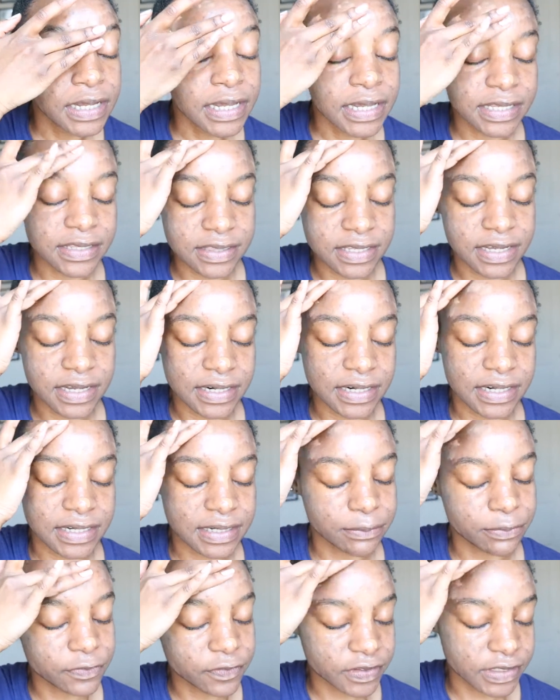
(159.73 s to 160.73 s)
and then
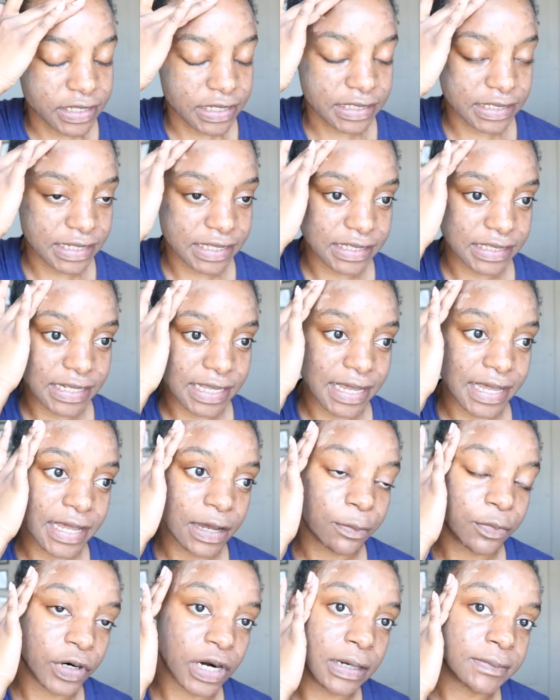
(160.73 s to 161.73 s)
that
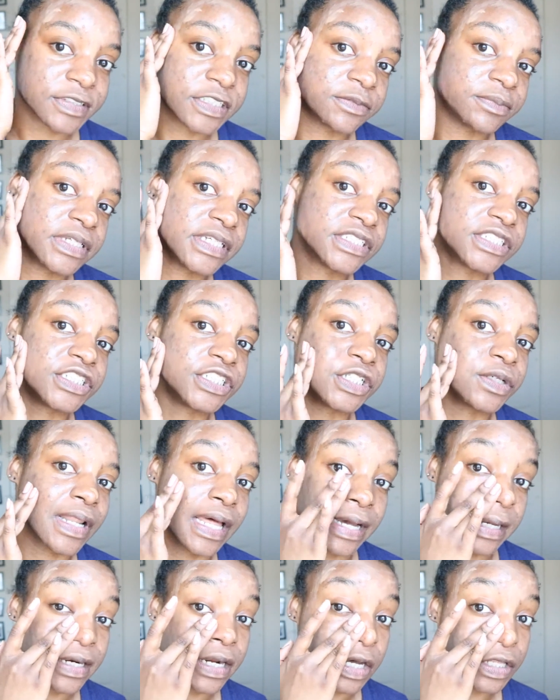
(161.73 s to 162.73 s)
prompted me to do
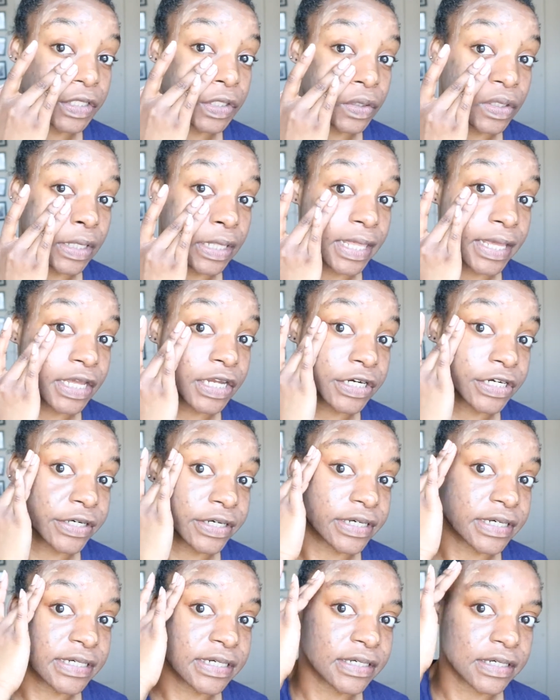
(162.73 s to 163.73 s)
like another
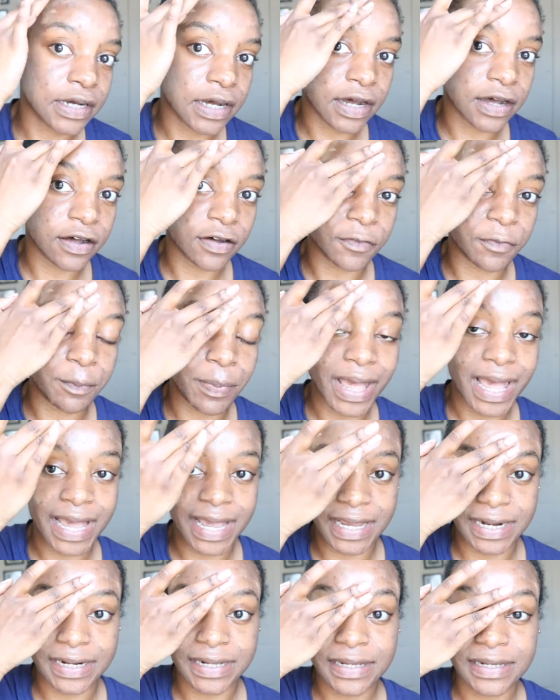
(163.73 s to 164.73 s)
layer of
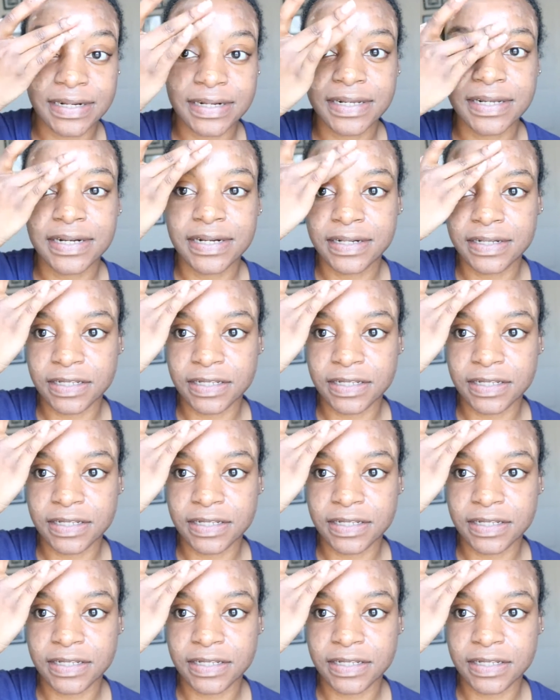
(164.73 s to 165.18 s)
patting it in,